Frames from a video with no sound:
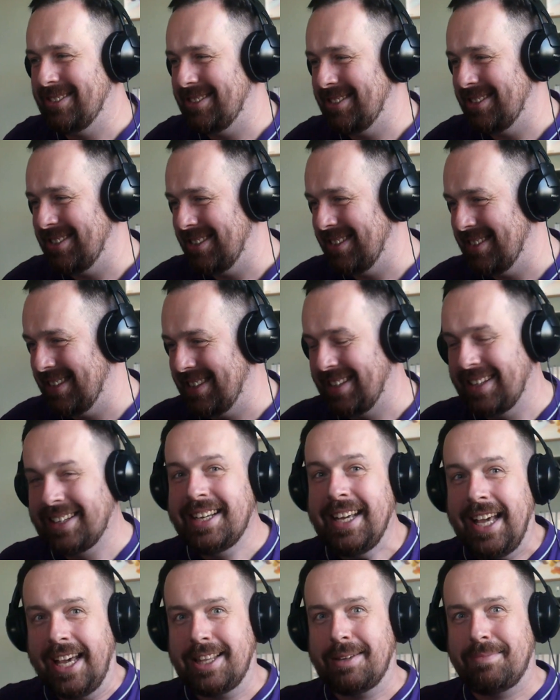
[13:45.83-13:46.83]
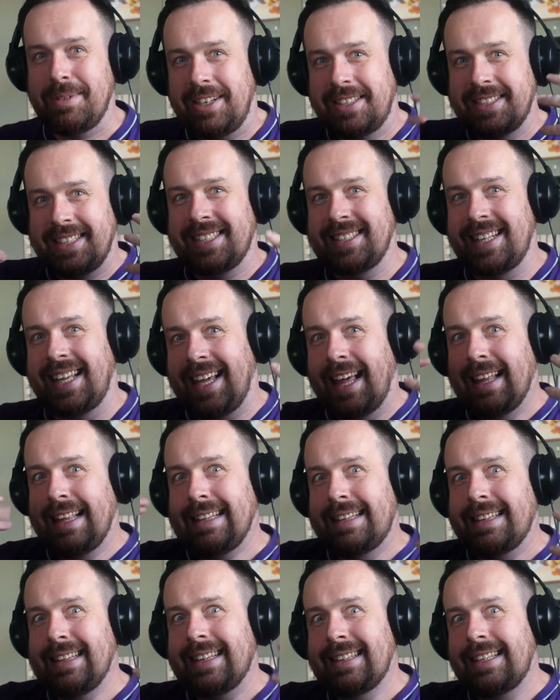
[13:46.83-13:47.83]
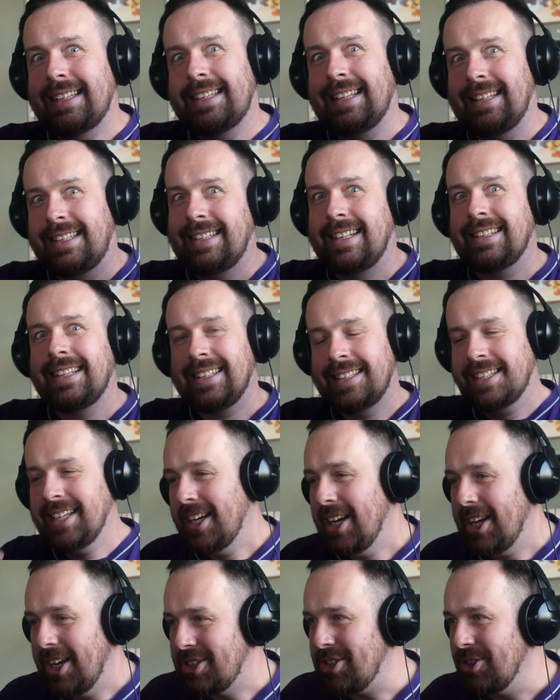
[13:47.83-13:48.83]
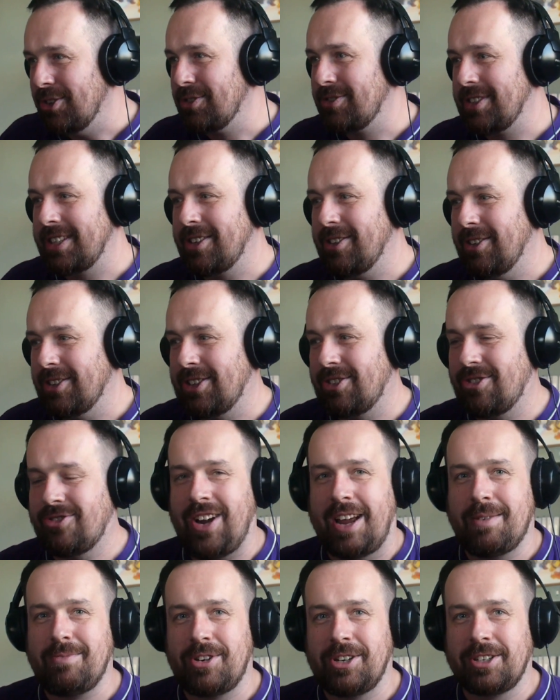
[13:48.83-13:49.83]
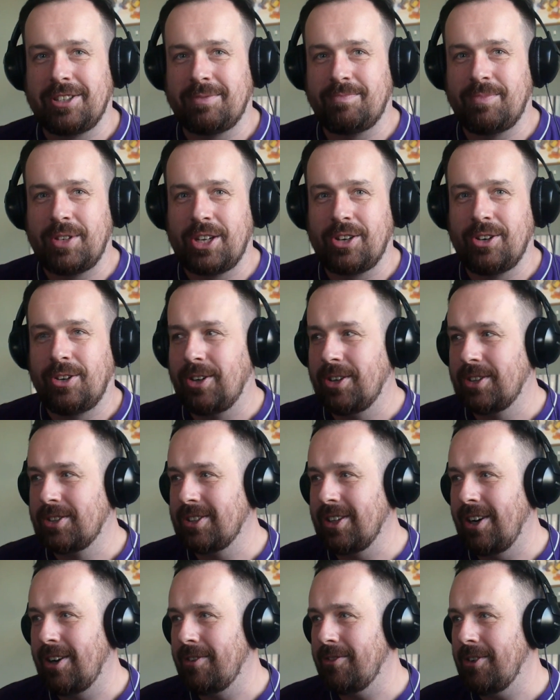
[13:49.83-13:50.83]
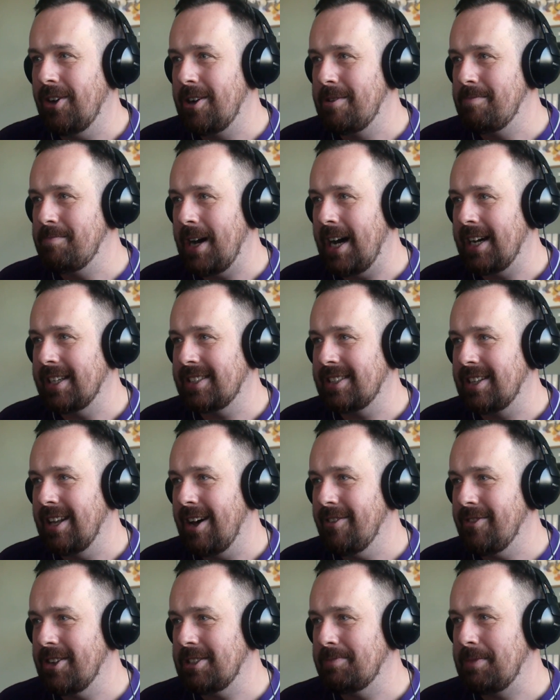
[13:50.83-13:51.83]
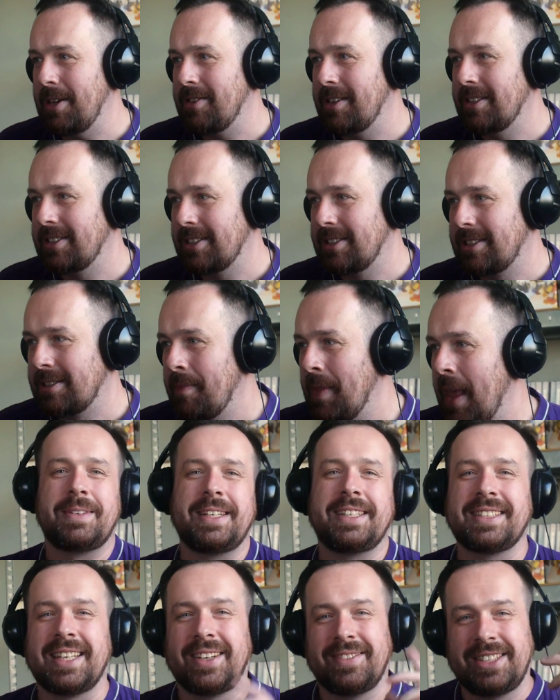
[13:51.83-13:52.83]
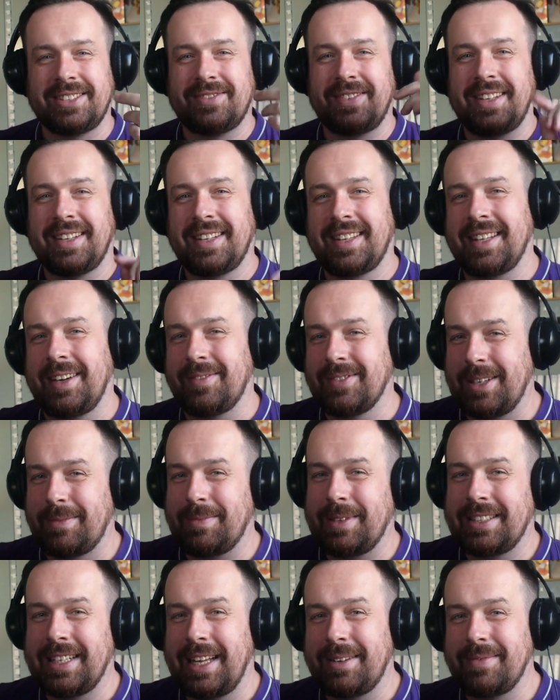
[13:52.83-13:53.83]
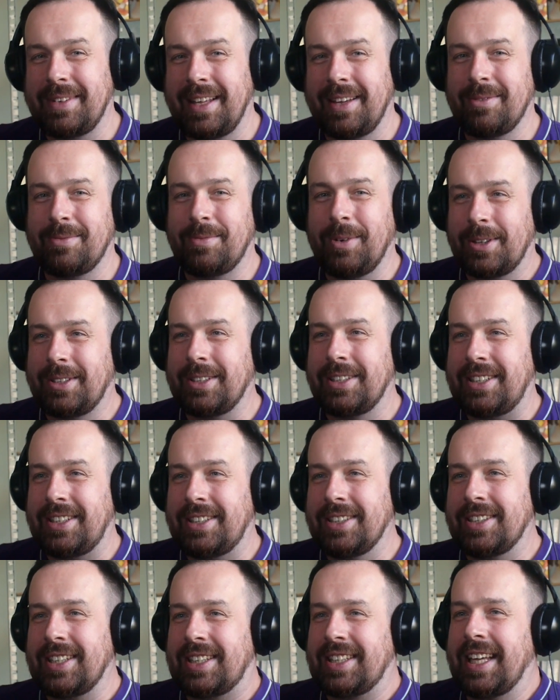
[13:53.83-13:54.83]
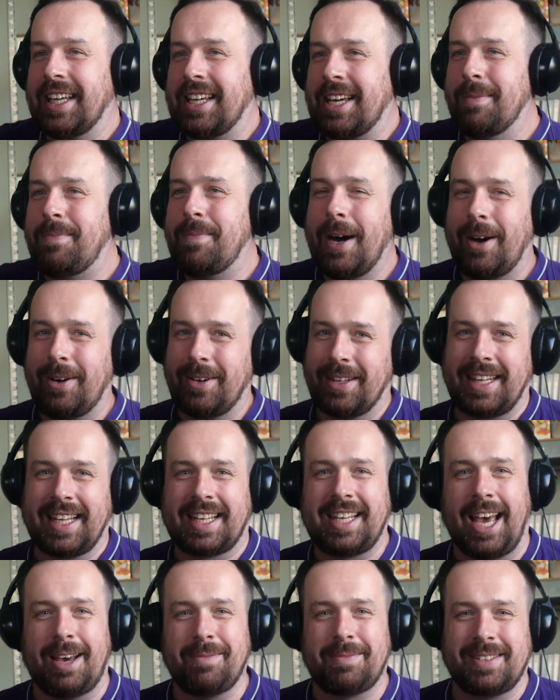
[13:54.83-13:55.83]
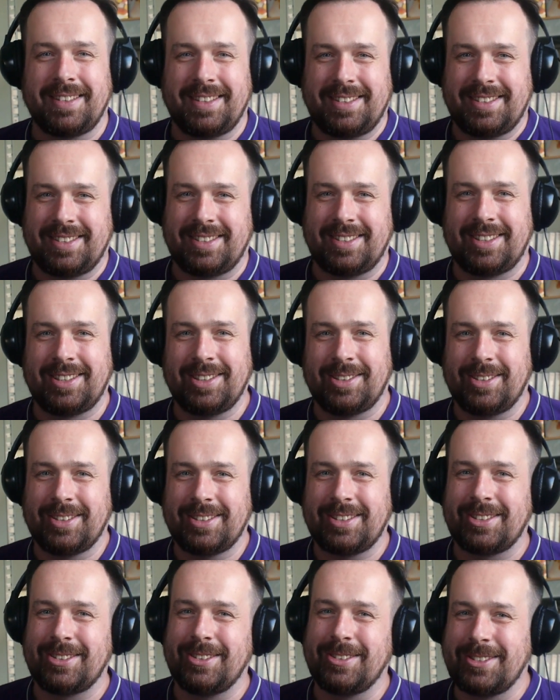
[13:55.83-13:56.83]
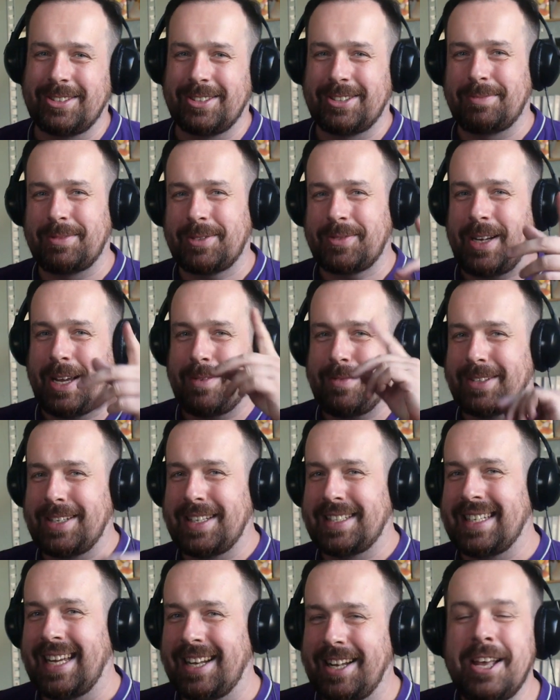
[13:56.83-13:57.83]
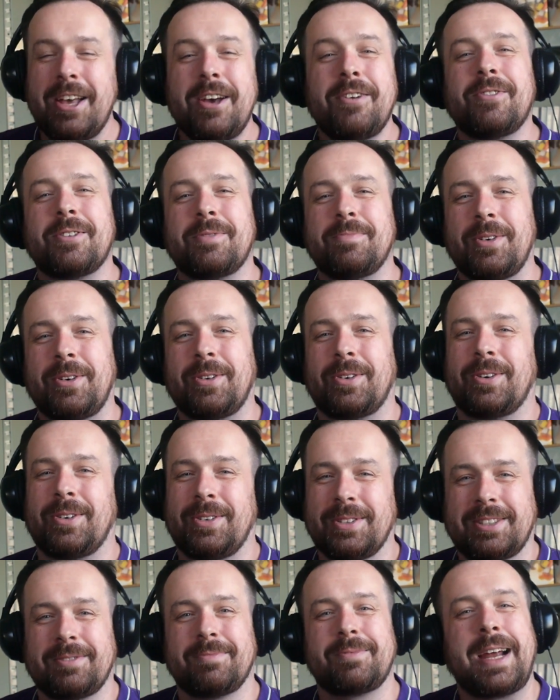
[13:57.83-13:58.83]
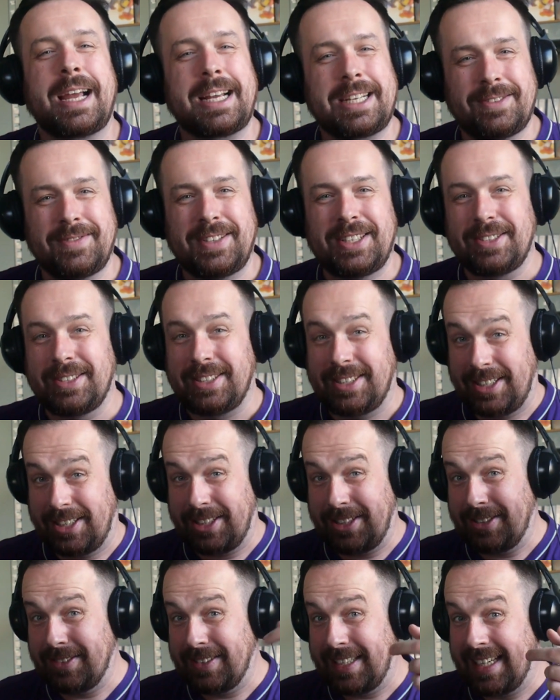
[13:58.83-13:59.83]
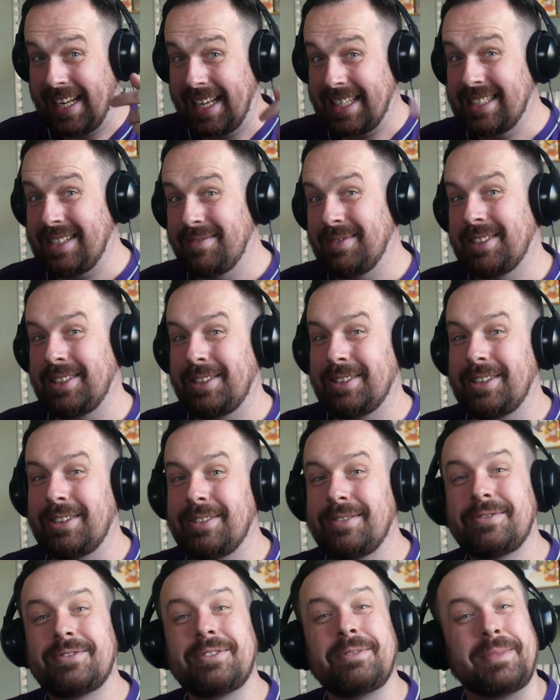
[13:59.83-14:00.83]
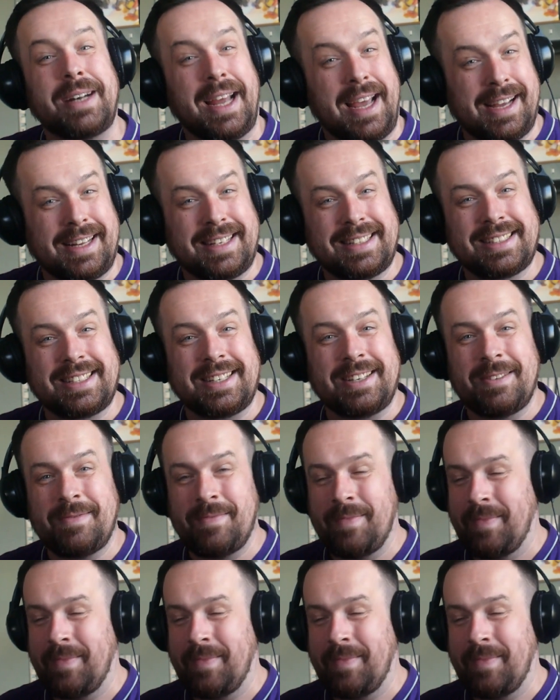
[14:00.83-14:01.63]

Oh, the nurse is like, oh. she already got tremors because of her past life experiences. Please give this video a thumbs up and tell me what you think about the captain's daughter. Also subscribe to the channel for more awesome reaction videos. See you in the next episode of Vroom Reacts.